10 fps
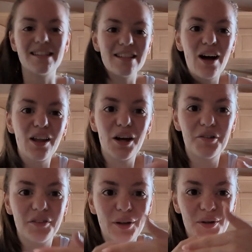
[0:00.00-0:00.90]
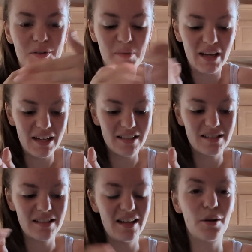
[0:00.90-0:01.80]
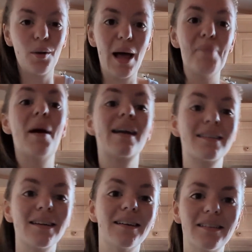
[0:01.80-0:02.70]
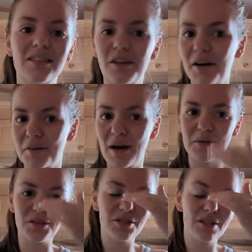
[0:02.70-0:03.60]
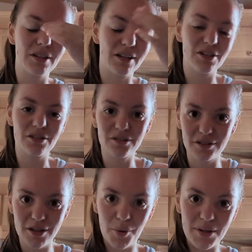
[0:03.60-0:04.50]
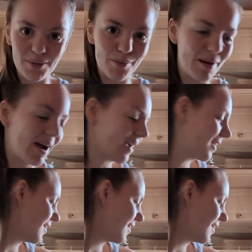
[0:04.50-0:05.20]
Not a lot of floor space and all our bags are dotted around so she's gonna just go into a bag.